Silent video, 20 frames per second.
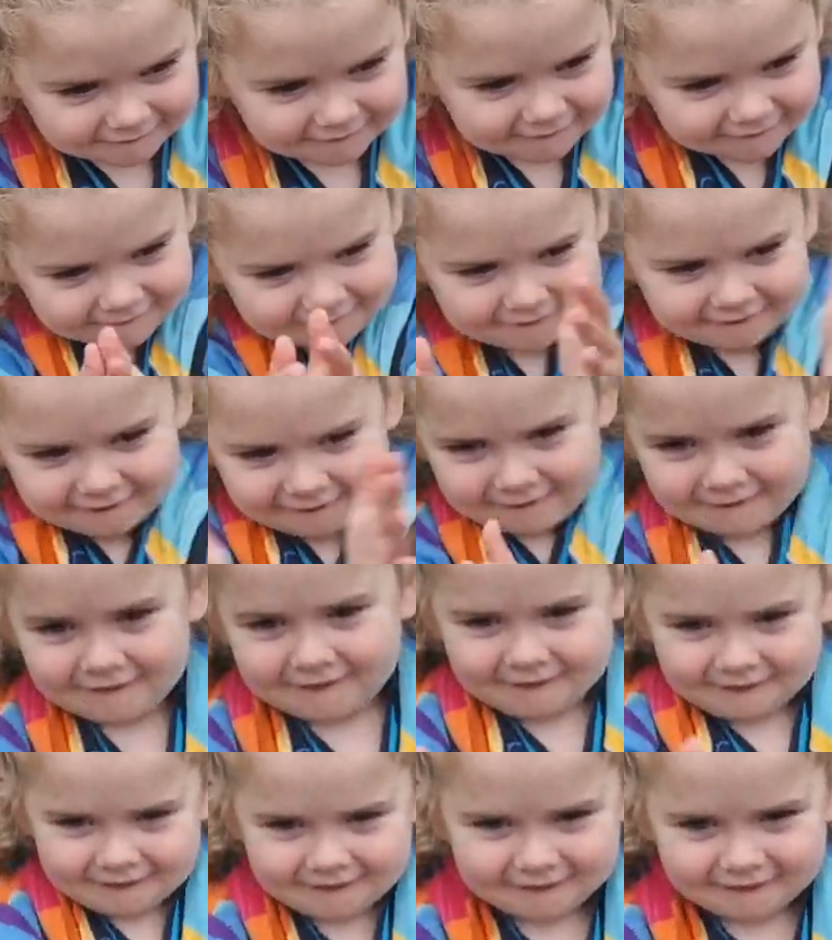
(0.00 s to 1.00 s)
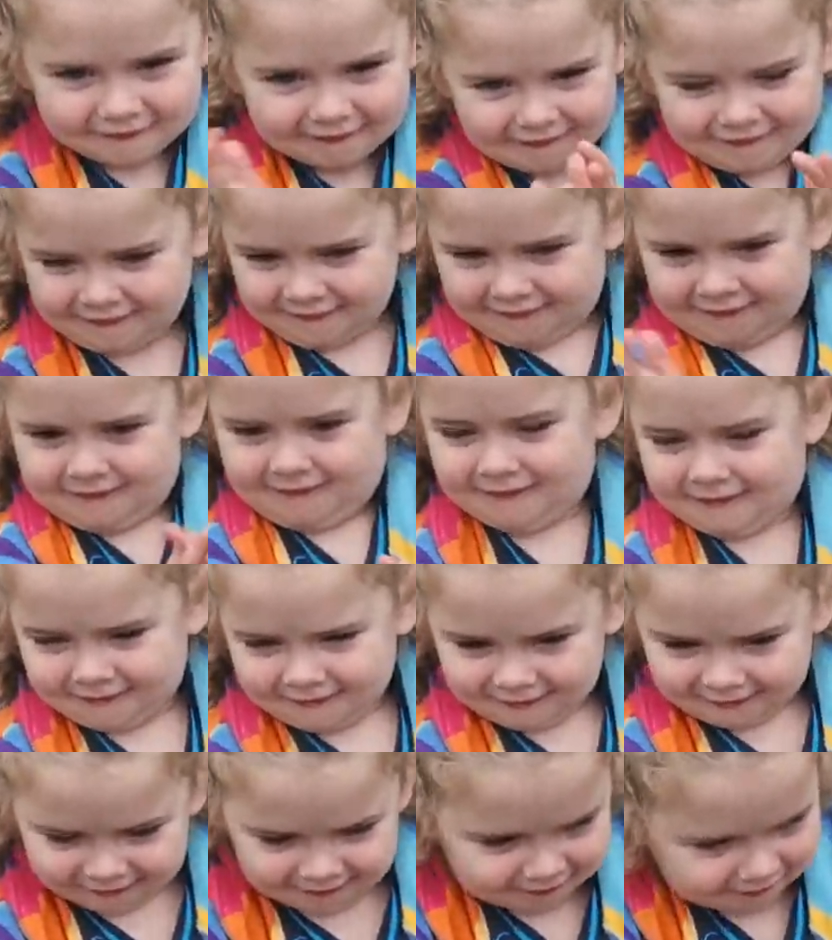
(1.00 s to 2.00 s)
Haaland.
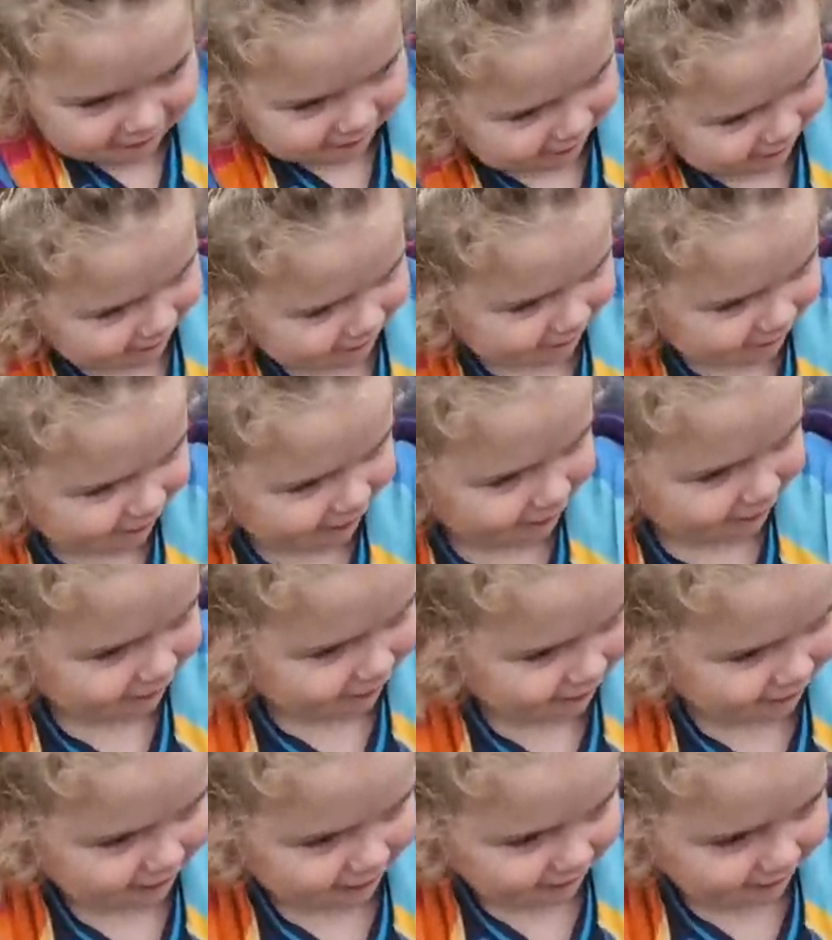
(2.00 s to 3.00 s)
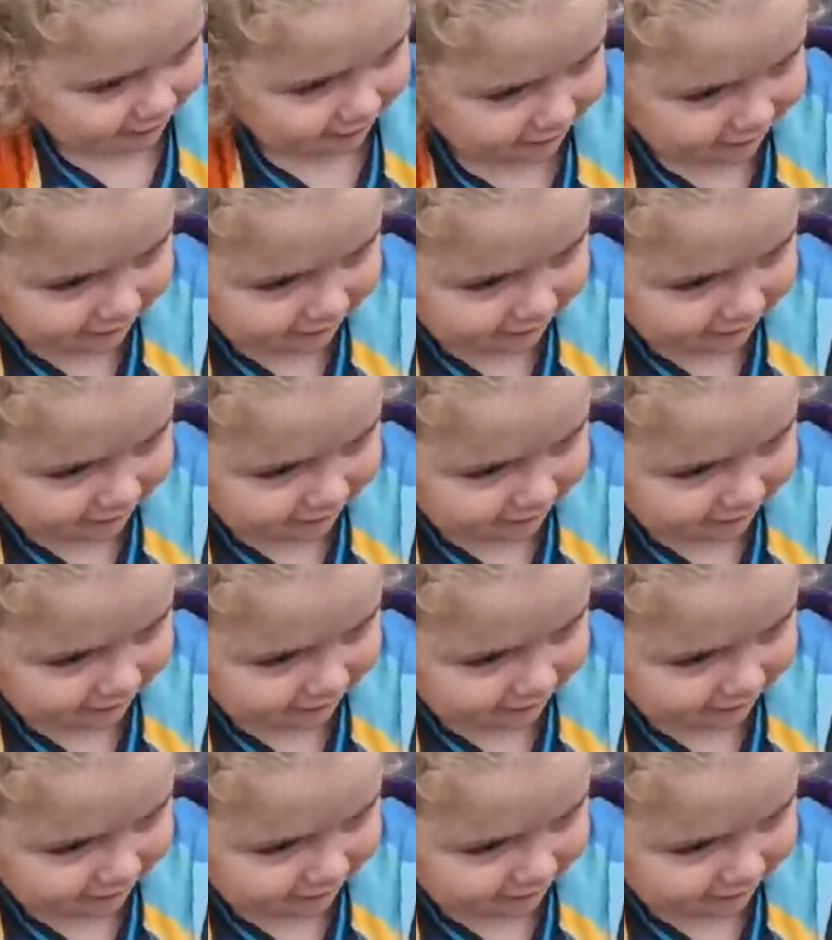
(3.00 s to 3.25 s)
Say, come on, City.